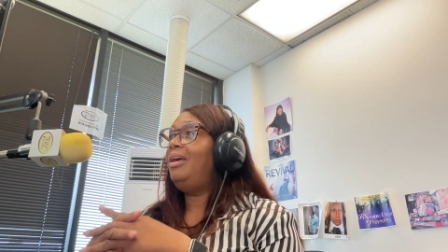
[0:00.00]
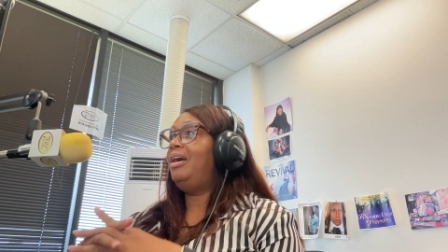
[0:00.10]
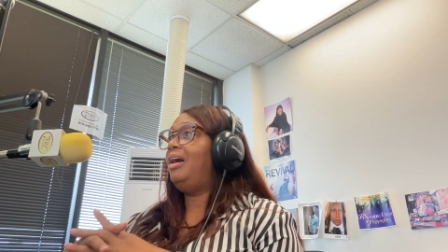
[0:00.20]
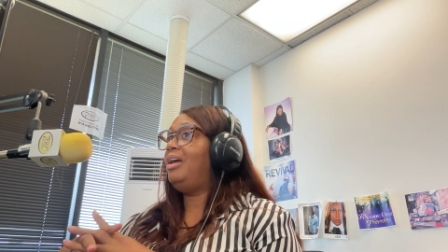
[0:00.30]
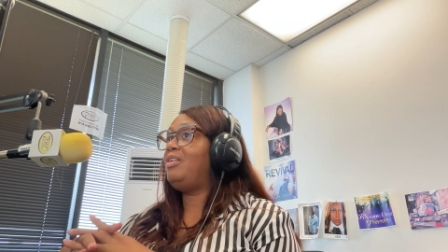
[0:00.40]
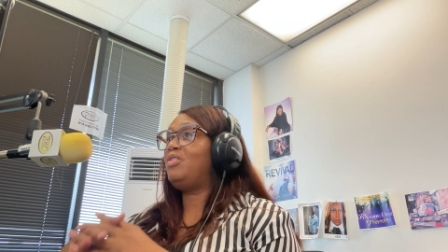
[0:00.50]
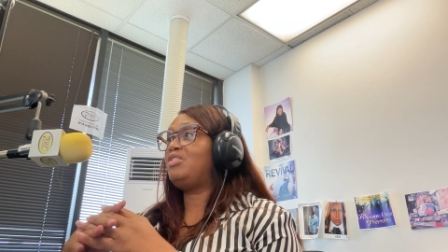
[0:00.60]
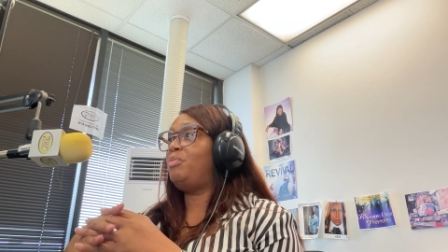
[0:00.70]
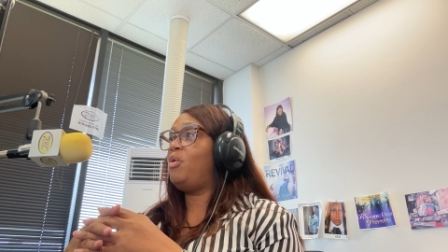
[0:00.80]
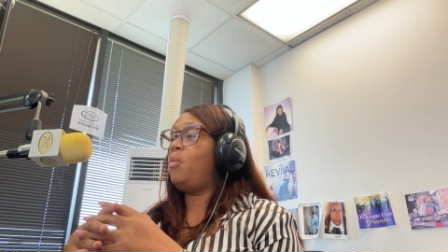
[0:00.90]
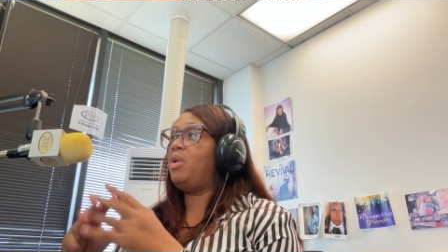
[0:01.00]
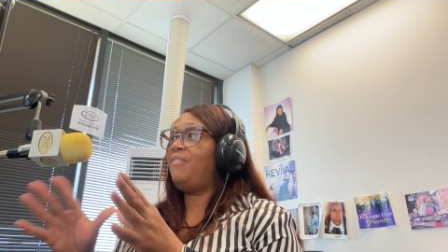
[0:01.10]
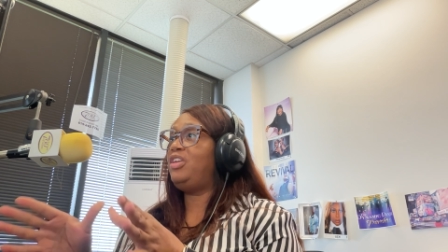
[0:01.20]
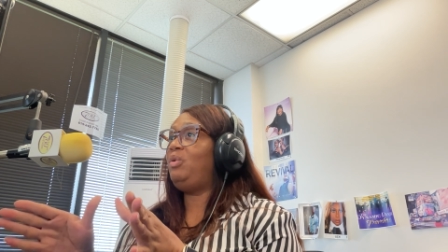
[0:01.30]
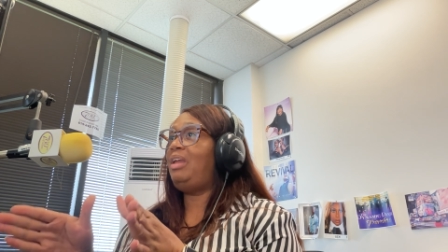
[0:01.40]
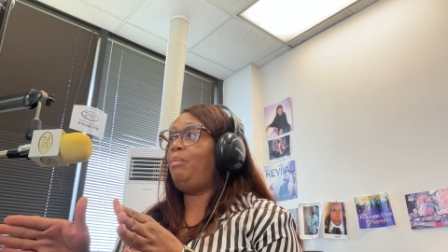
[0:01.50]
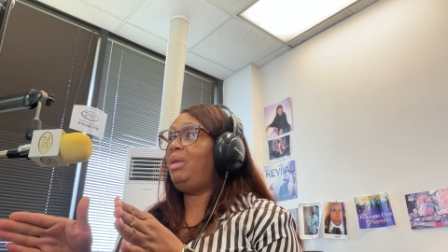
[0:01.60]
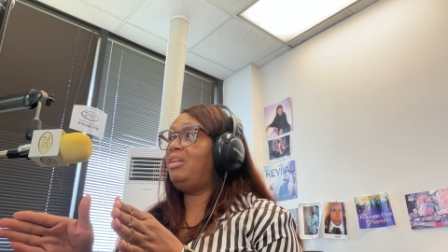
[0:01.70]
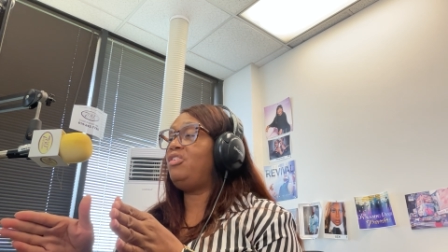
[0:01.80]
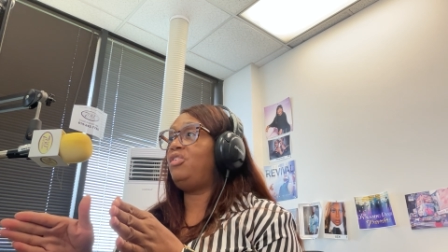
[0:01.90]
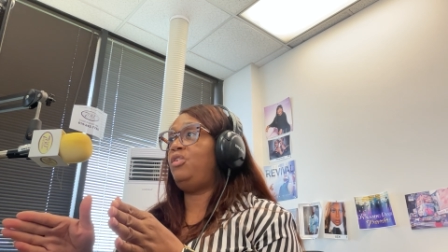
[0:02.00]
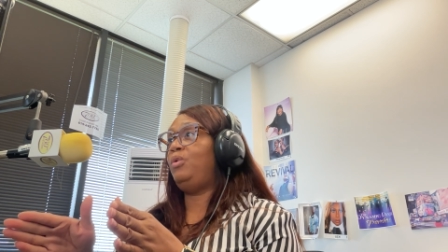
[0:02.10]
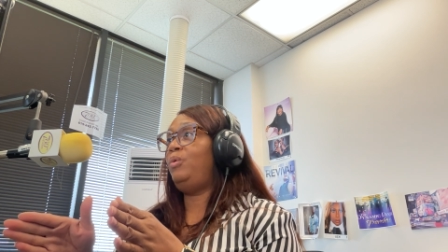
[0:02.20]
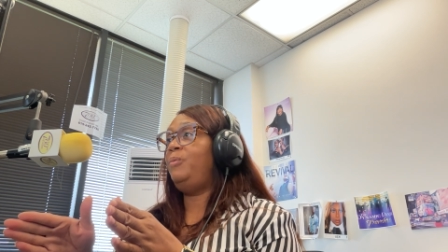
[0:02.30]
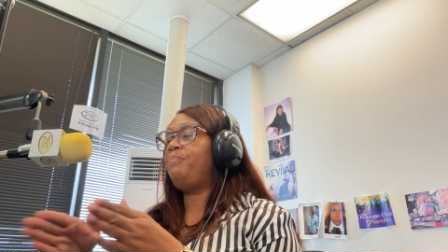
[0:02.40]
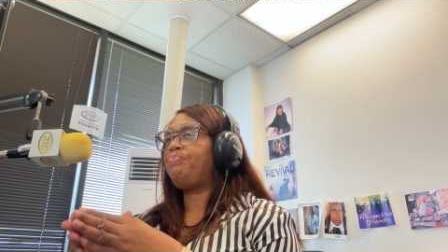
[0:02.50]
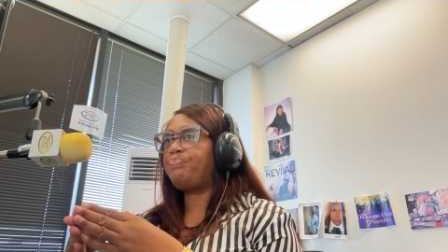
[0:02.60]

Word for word: Uh, your support, whatever you need me to do.